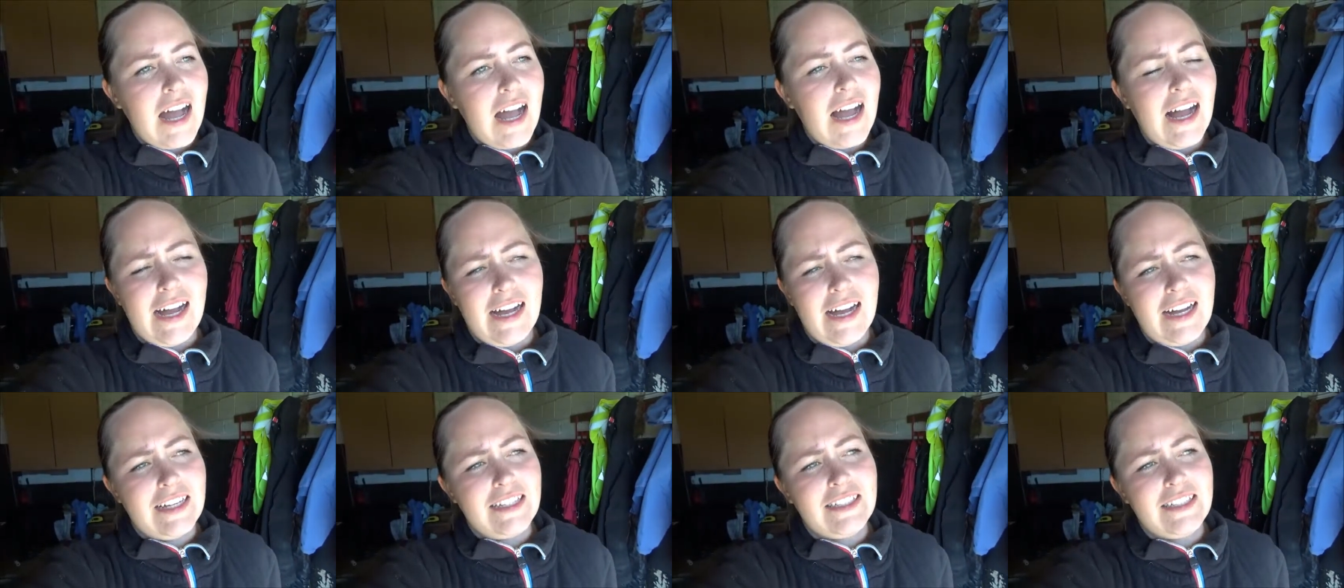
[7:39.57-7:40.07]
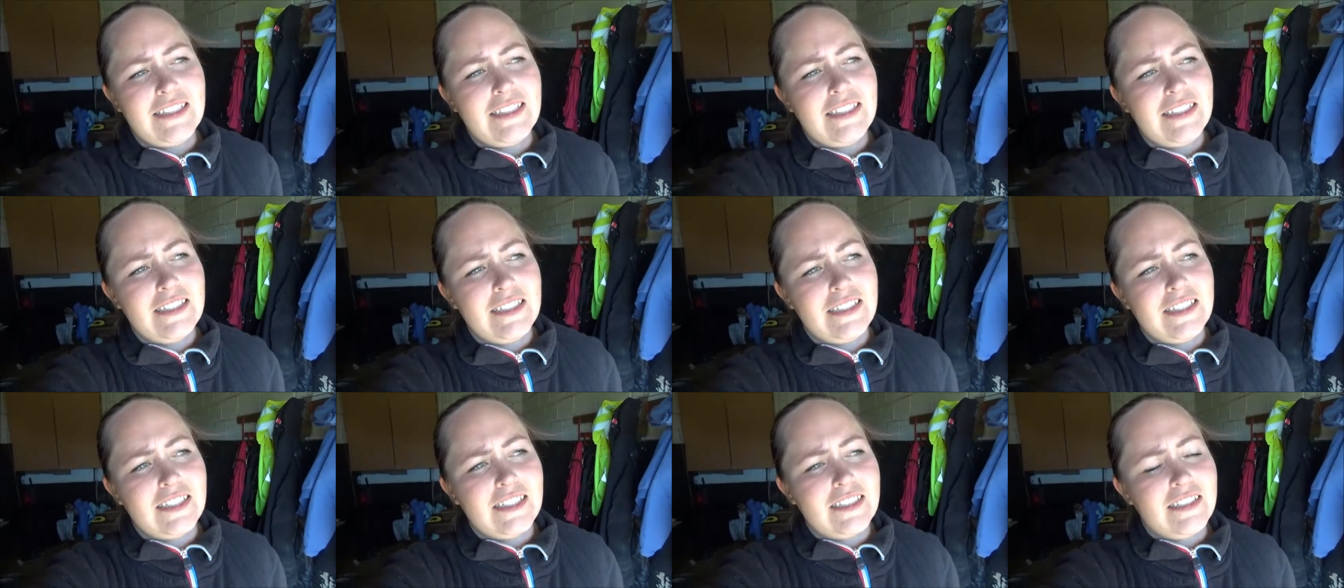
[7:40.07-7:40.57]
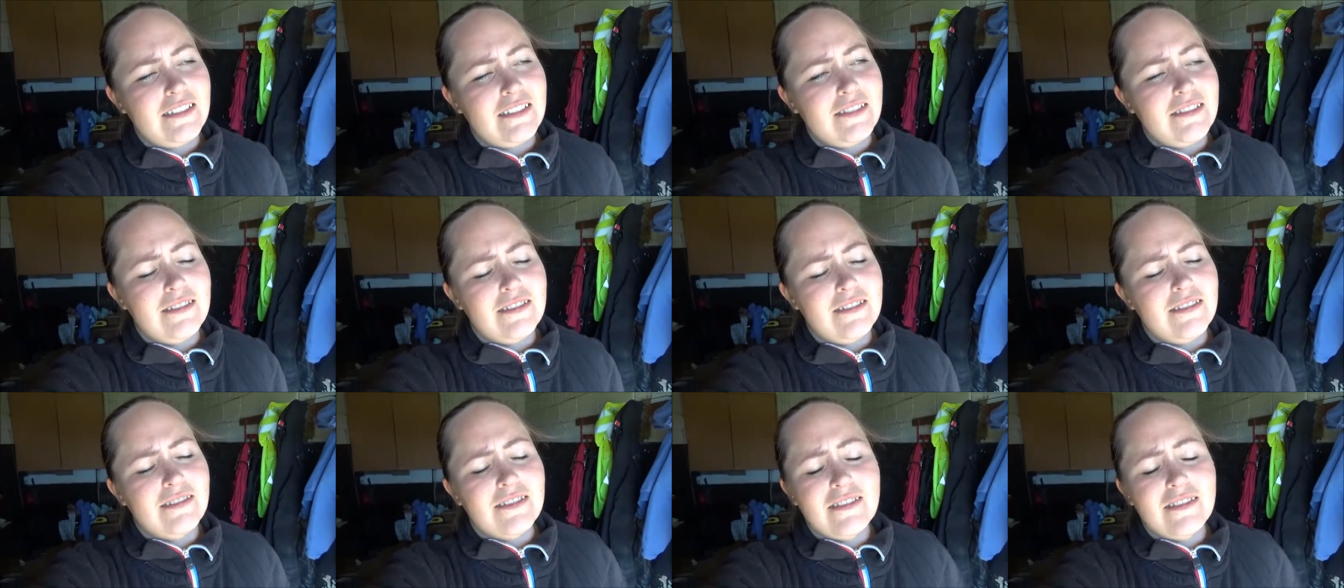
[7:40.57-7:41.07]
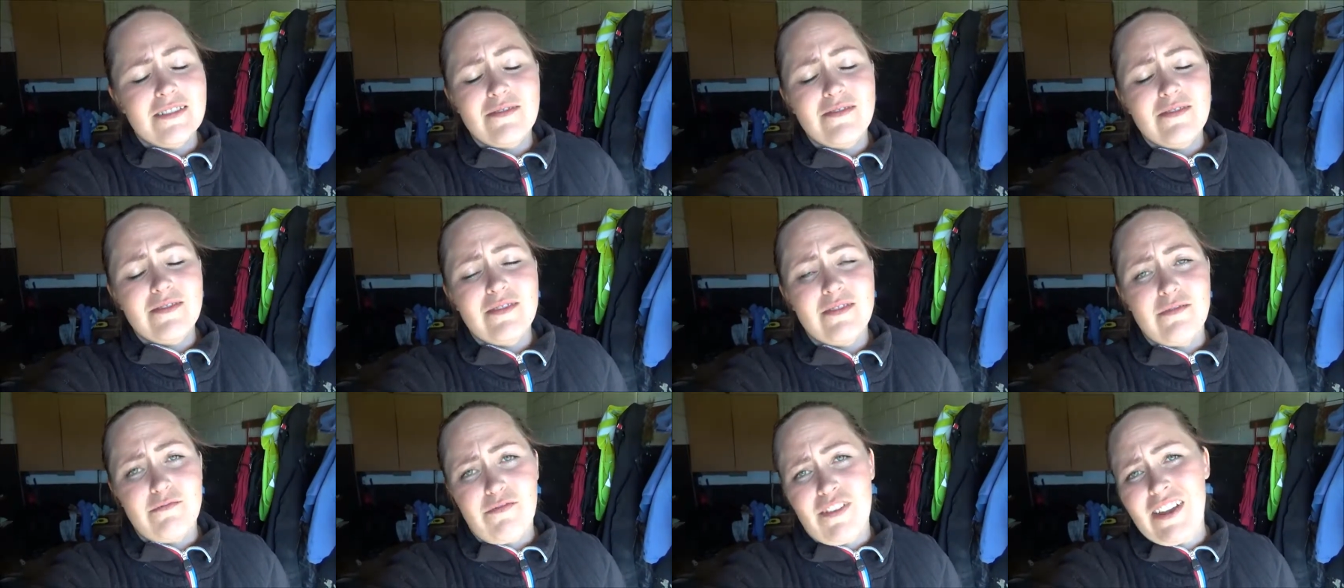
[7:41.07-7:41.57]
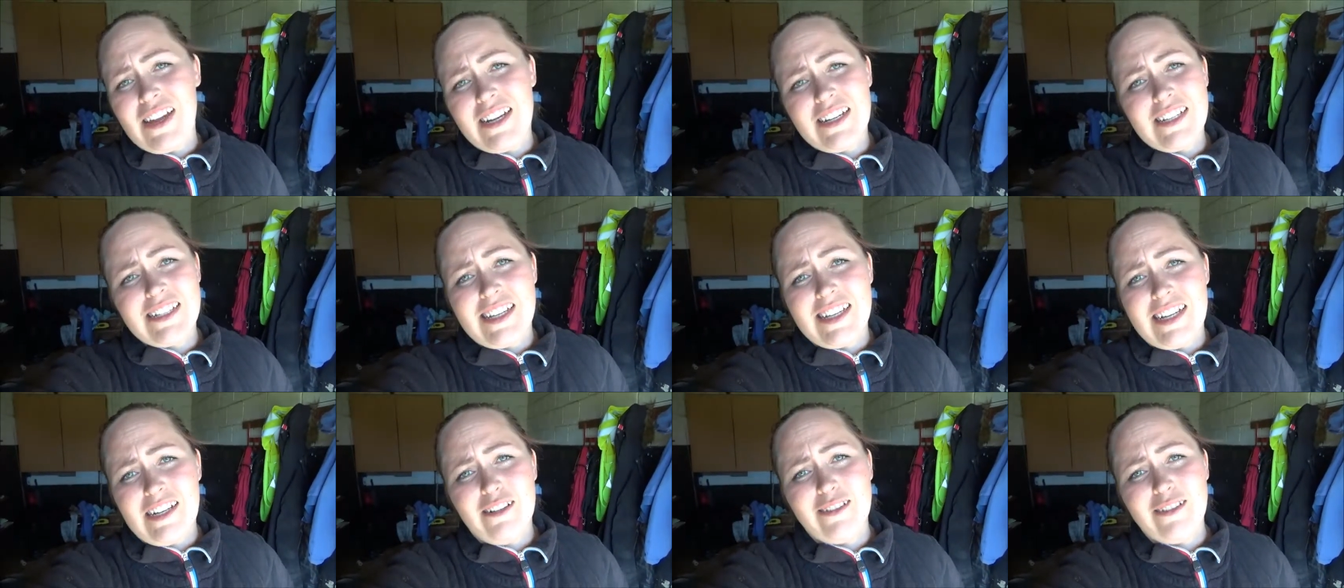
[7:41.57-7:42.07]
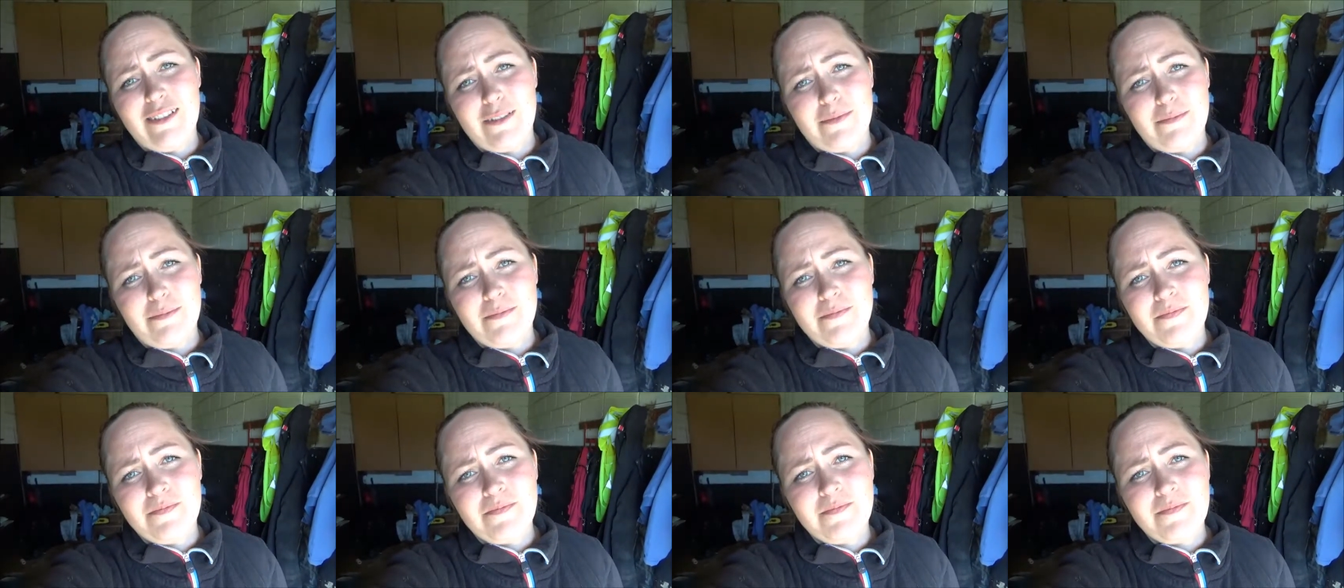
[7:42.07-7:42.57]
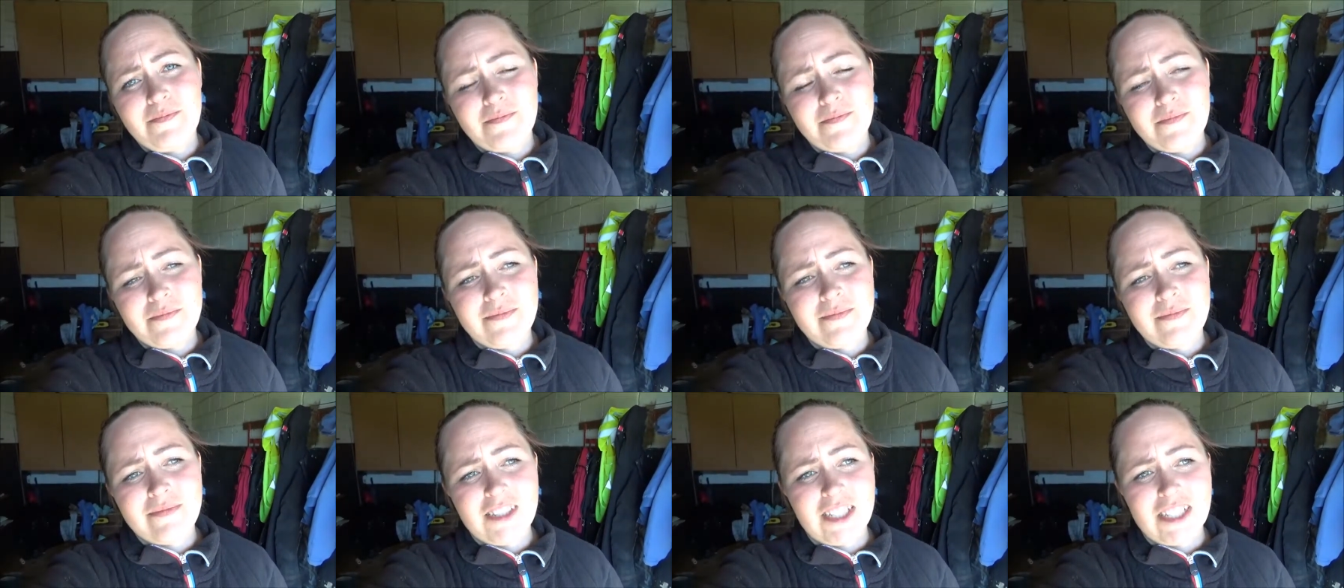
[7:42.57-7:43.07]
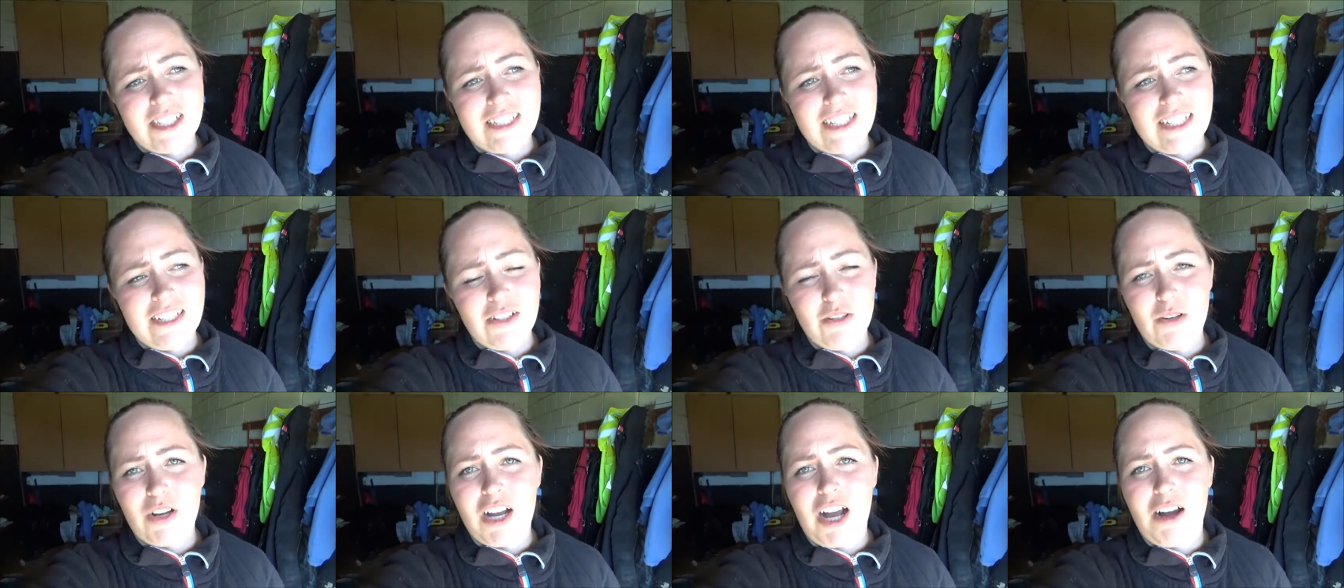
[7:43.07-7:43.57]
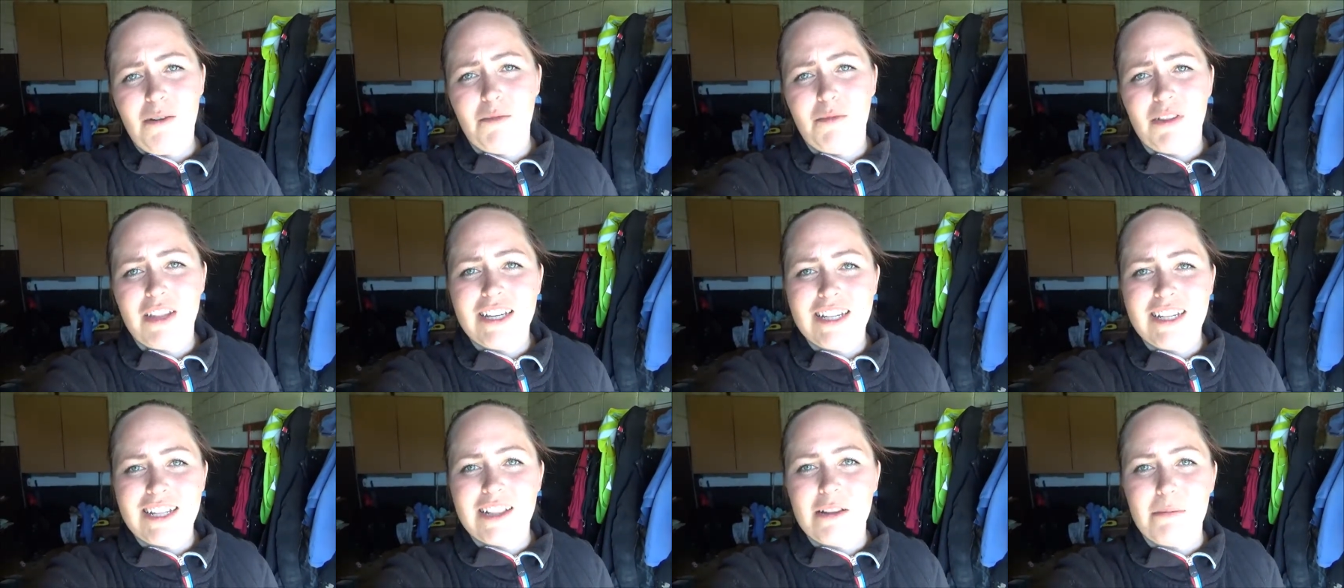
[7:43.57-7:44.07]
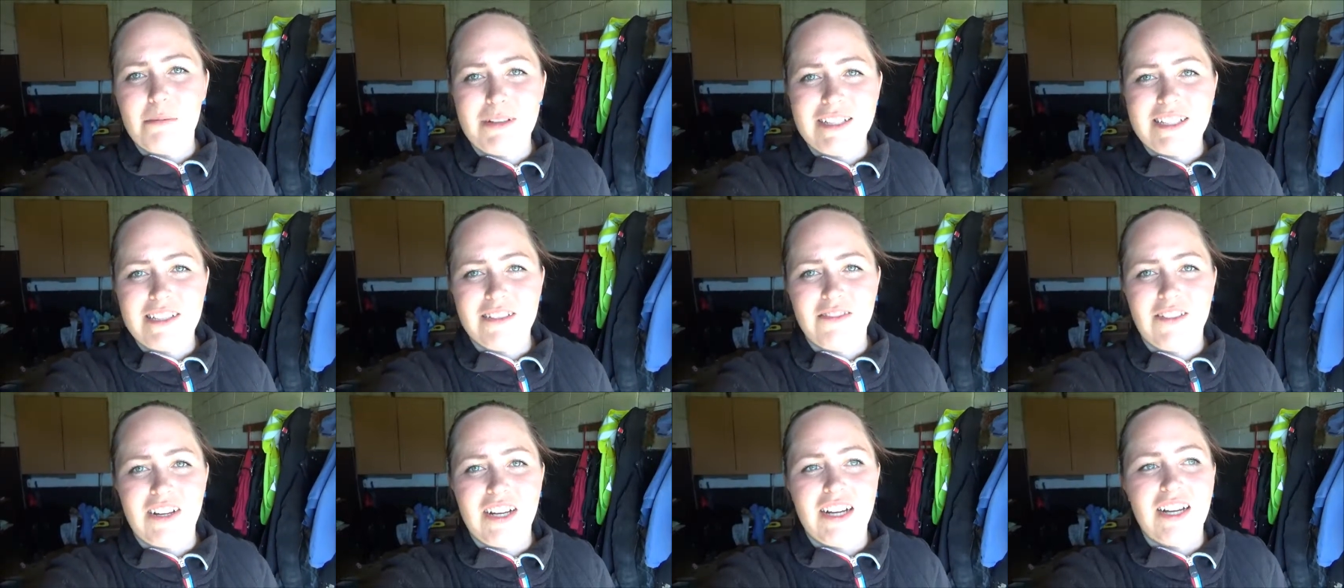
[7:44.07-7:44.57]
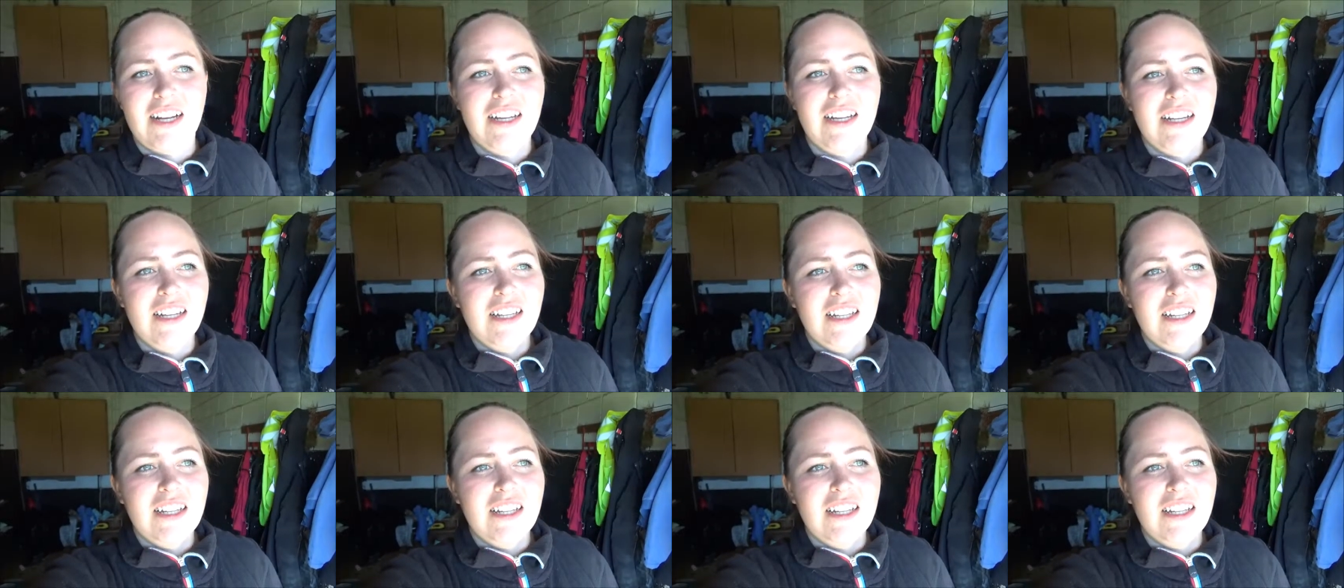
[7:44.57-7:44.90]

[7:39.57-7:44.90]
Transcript: And very seldom does that not come with a little bit of a